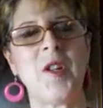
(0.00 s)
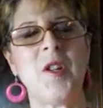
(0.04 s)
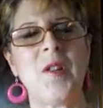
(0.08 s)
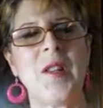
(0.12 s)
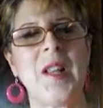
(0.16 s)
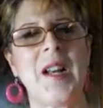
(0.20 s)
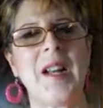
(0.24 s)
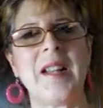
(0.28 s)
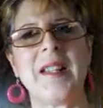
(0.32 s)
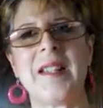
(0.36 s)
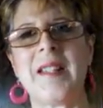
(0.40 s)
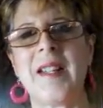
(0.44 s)
Then
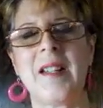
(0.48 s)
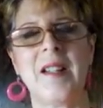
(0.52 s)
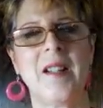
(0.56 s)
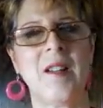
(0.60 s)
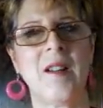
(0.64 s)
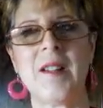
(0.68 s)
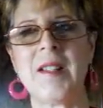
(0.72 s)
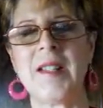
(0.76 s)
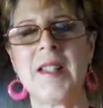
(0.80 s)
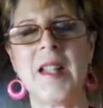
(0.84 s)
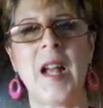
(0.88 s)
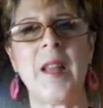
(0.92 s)
I say, no,
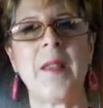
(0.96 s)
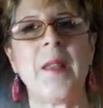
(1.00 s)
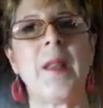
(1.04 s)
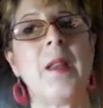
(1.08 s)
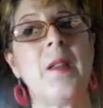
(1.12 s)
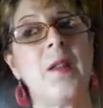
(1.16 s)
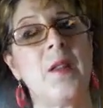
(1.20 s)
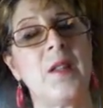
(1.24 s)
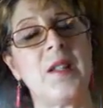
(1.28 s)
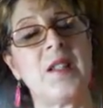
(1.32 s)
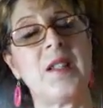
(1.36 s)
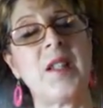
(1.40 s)
it's not. Then
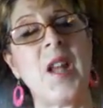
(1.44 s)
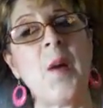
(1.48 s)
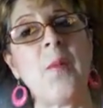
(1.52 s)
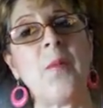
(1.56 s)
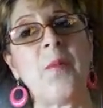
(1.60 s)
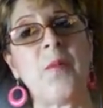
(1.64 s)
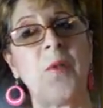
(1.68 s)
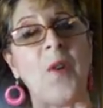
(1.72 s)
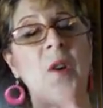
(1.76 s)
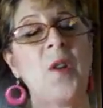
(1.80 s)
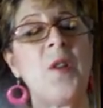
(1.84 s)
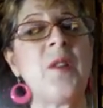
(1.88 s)
the step
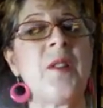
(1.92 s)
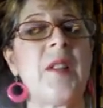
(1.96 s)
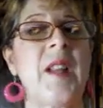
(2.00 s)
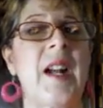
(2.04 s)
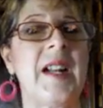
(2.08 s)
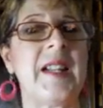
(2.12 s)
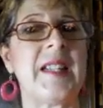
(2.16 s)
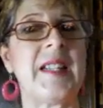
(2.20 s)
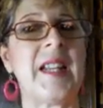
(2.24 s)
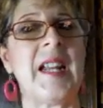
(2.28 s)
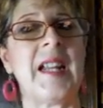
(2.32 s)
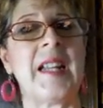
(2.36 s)
further that I
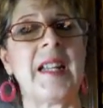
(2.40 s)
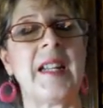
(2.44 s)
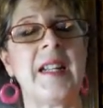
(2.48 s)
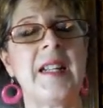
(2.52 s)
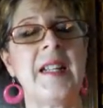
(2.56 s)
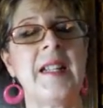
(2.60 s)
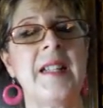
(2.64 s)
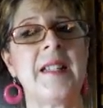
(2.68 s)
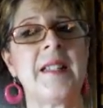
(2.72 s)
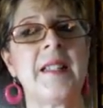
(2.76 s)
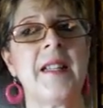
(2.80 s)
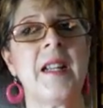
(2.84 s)
take it
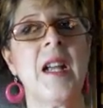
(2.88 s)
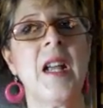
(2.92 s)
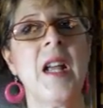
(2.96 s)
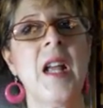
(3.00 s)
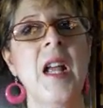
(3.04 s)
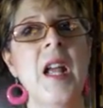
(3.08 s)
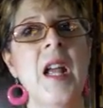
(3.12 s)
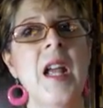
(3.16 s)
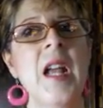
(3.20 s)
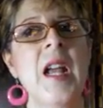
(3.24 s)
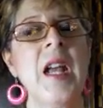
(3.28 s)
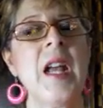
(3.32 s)
is
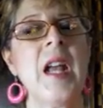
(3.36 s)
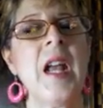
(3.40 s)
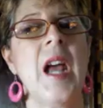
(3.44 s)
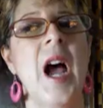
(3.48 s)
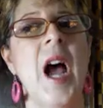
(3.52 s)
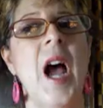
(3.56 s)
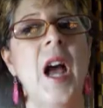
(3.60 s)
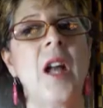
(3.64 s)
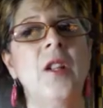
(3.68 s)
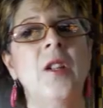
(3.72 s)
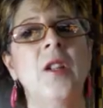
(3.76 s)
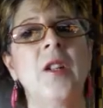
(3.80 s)

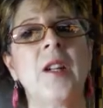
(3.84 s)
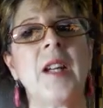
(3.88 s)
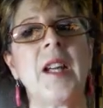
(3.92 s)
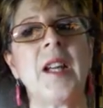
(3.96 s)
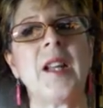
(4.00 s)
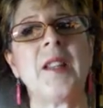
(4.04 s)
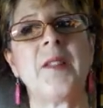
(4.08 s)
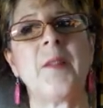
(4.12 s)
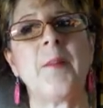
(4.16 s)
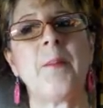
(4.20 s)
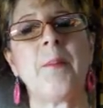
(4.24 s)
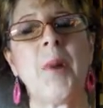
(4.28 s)
I look
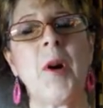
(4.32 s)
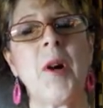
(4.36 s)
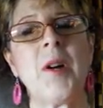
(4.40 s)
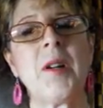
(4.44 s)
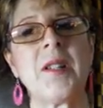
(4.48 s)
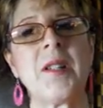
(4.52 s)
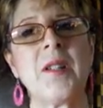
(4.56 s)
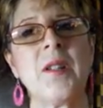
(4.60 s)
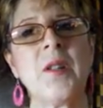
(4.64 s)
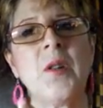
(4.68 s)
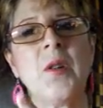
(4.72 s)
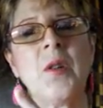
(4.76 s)
at the
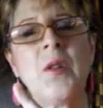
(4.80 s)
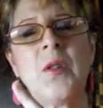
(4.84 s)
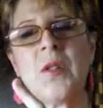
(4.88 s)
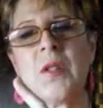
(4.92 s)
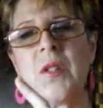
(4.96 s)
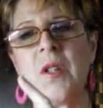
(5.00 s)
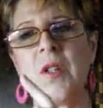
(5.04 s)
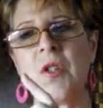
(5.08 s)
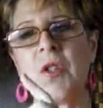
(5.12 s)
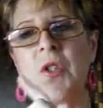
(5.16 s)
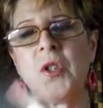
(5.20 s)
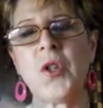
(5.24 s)
person whose
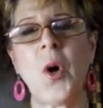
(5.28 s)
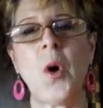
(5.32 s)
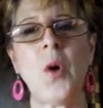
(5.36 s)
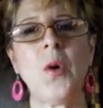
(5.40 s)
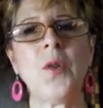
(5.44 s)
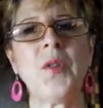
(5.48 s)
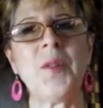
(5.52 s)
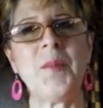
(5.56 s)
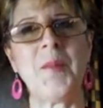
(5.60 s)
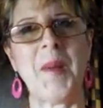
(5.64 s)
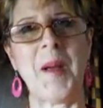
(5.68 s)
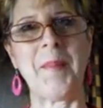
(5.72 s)

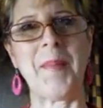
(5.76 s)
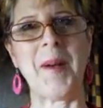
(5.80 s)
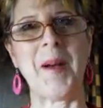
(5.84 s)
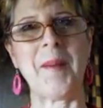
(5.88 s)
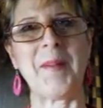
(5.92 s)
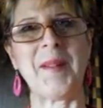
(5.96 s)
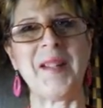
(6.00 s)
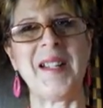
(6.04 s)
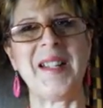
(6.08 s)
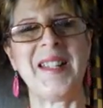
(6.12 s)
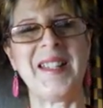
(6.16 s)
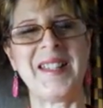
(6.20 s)
shoulder my
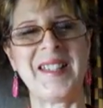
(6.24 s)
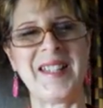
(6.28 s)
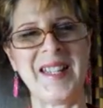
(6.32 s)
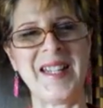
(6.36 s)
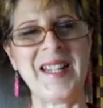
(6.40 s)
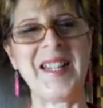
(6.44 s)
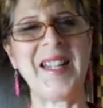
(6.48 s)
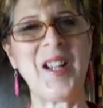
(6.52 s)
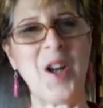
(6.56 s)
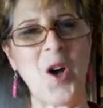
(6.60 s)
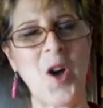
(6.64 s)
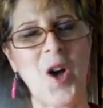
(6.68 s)
puppet is
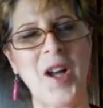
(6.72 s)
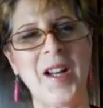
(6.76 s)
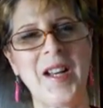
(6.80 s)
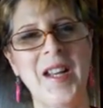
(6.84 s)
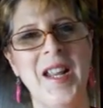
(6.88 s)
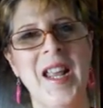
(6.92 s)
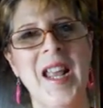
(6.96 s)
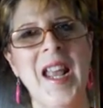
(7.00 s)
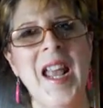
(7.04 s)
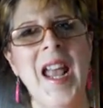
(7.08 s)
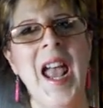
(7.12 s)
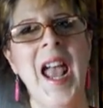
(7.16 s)
sitting on,
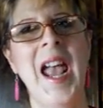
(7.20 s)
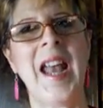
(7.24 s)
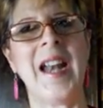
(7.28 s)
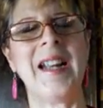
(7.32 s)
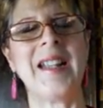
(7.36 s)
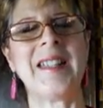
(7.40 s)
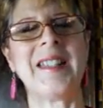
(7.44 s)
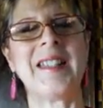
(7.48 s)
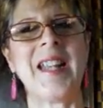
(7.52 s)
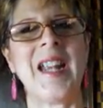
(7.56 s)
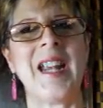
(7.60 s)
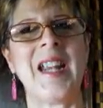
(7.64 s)
and I
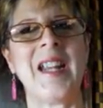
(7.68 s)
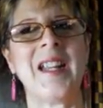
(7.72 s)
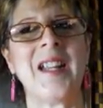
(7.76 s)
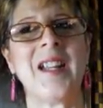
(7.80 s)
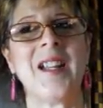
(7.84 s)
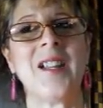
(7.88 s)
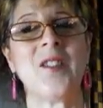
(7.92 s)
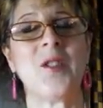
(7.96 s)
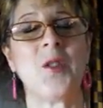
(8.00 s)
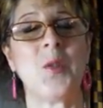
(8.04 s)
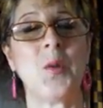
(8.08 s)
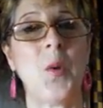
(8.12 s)
say,
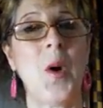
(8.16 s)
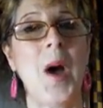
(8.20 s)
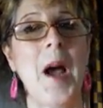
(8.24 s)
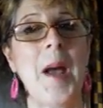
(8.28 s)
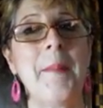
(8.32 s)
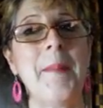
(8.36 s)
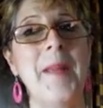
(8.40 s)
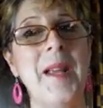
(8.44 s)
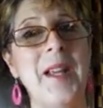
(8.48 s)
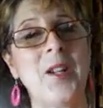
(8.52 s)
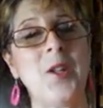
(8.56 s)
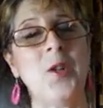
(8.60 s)
do I
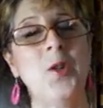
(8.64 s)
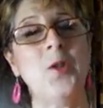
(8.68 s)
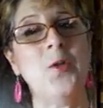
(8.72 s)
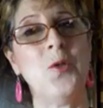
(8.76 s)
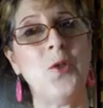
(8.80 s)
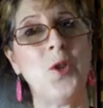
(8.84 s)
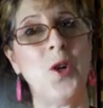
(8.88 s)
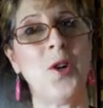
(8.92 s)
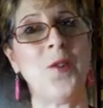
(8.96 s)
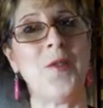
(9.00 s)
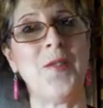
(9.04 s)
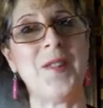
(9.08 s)
make you
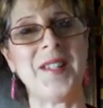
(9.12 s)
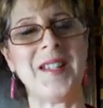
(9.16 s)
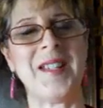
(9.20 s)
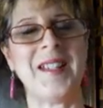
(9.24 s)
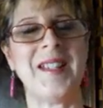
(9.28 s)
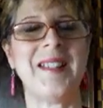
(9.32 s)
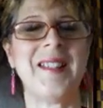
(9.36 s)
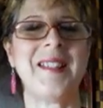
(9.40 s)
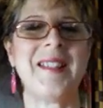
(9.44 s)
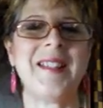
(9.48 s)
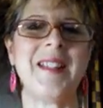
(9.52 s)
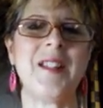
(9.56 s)
nervous,
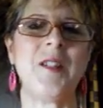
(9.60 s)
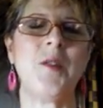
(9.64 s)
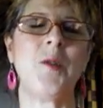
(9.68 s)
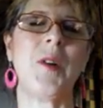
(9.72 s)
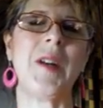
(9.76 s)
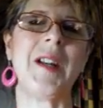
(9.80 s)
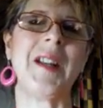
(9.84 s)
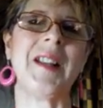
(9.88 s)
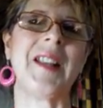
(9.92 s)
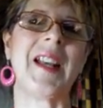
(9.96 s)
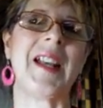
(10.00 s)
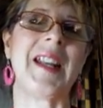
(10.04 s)

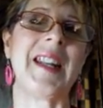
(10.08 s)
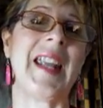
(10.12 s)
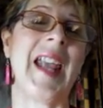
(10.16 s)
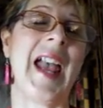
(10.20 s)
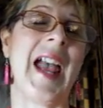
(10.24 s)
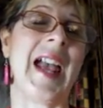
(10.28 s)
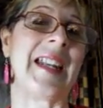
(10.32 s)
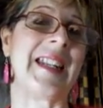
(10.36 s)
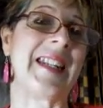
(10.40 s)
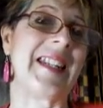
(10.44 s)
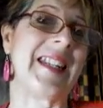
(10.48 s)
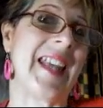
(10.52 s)
insinuating that he
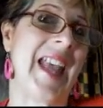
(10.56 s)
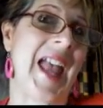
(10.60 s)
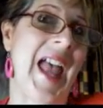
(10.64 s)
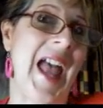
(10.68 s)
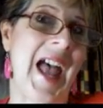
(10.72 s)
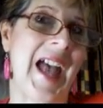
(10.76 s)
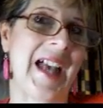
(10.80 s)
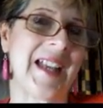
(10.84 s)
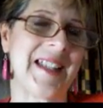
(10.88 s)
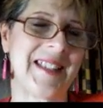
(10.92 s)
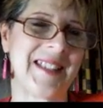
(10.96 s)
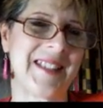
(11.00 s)
had
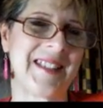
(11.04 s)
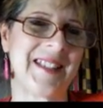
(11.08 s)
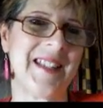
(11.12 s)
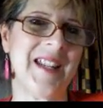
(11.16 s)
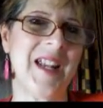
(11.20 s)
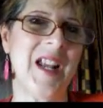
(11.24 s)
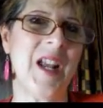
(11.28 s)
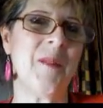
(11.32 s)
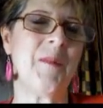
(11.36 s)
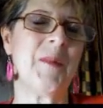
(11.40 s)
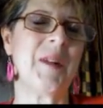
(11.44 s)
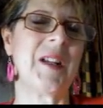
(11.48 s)
gas
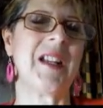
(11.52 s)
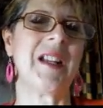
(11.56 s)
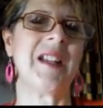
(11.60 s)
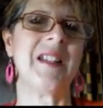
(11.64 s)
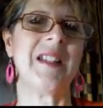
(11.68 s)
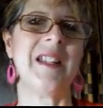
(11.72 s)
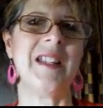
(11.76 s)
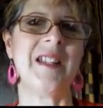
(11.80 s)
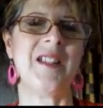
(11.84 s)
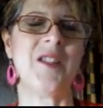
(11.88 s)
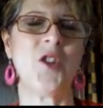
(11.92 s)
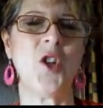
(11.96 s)
because
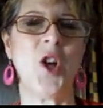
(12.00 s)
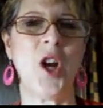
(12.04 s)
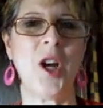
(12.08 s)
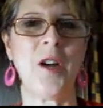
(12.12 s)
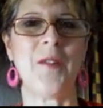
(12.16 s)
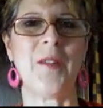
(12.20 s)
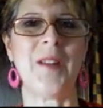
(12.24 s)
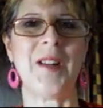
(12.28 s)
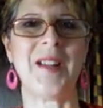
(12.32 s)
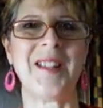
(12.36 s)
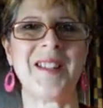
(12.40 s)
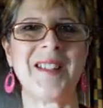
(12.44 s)
he's
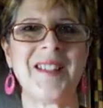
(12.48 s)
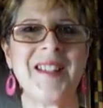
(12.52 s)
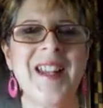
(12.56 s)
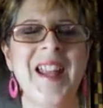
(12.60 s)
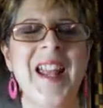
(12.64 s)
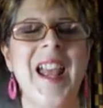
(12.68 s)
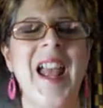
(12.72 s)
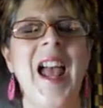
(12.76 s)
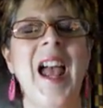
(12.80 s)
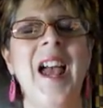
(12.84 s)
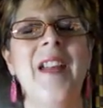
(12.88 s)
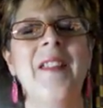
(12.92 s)
nervous.
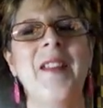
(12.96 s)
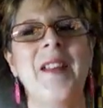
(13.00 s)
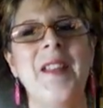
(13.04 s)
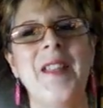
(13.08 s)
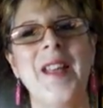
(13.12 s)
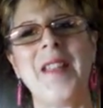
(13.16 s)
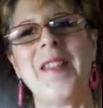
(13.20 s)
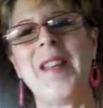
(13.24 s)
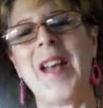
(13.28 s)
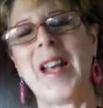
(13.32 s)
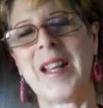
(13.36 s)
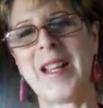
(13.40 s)
And then
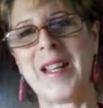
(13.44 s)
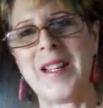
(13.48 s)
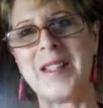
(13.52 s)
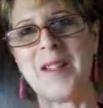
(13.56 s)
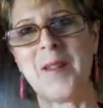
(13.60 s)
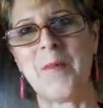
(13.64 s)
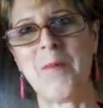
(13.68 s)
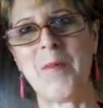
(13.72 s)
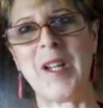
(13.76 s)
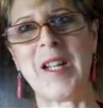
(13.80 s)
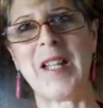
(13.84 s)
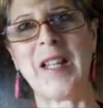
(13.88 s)
that gets a
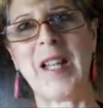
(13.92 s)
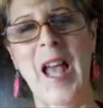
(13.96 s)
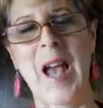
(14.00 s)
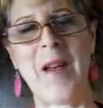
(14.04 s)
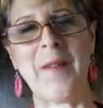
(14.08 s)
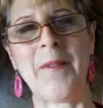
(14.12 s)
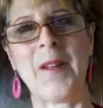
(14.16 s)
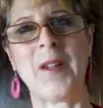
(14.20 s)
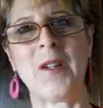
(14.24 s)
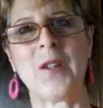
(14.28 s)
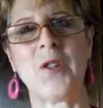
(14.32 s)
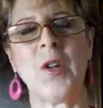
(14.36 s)
big laugh
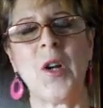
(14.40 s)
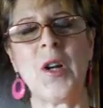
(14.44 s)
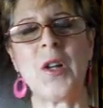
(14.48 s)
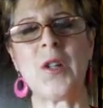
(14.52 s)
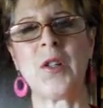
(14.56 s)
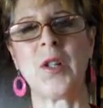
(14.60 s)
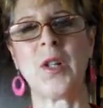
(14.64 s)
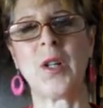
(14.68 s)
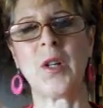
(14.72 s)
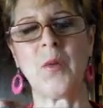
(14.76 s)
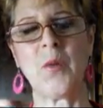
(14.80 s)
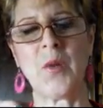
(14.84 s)
there. So I
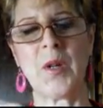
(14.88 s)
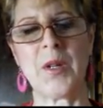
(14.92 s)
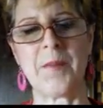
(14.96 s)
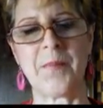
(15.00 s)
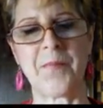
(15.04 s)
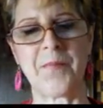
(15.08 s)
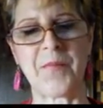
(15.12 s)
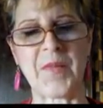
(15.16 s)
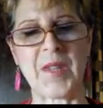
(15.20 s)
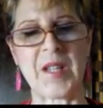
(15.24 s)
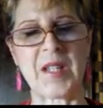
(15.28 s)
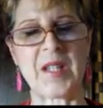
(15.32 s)
took what
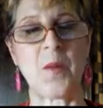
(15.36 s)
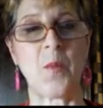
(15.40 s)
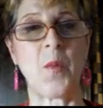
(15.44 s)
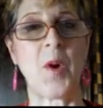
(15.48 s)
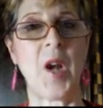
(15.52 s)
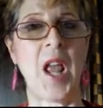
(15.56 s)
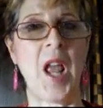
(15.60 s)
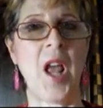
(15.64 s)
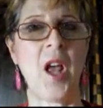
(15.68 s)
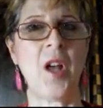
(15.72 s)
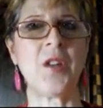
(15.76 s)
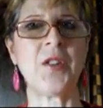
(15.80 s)
someone
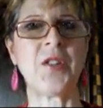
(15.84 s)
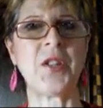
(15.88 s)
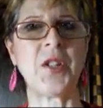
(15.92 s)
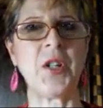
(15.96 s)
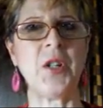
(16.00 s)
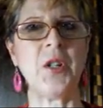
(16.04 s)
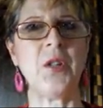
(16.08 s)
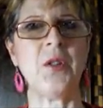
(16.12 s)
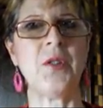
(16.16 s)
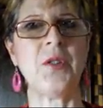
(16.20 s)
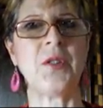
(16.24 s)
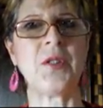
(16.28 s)
else
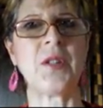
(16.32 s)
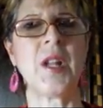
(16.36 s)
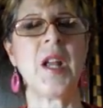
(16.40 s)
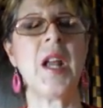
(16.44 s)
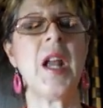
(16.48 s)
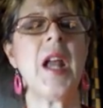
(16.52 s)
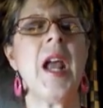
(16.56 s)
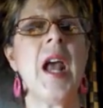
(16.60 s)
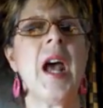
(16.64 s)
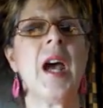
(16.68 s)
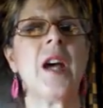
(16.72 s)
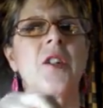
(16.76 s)
used,
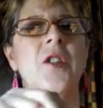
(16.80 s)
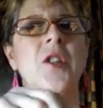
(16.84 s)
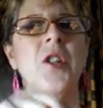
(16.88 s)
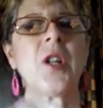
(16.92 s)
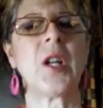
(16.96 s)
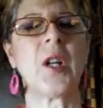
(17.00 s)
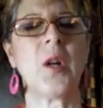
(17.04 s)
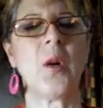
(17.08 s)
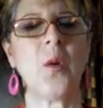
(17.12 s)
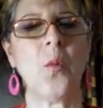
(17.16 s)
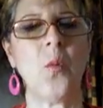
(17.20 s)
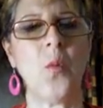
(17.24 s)
and I took
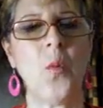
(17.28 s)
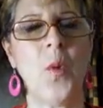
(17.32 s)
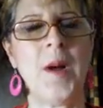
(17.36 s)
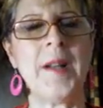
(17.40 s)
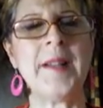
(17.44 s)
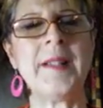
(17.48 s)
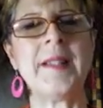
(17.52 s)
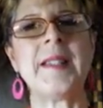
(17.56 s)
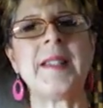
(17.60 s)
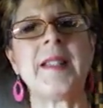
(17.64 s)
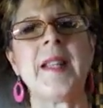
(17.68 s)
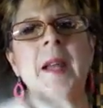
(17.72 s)
it one
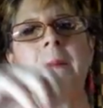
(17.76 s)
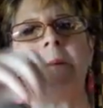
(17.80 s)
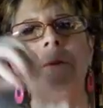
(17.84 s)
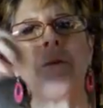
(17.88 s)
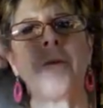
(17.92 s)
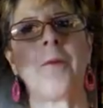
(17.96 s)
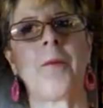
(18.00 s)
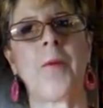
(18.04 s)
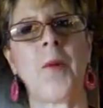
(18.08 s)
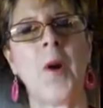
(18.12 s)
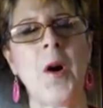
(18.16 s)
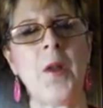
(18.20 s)
step
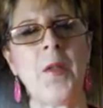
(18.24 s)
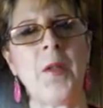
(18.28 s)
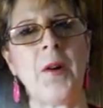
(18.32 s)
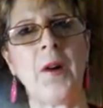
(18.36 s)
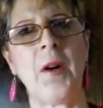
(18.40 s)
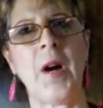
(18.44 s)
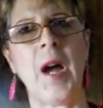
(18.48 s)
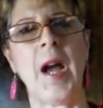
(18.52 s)
further.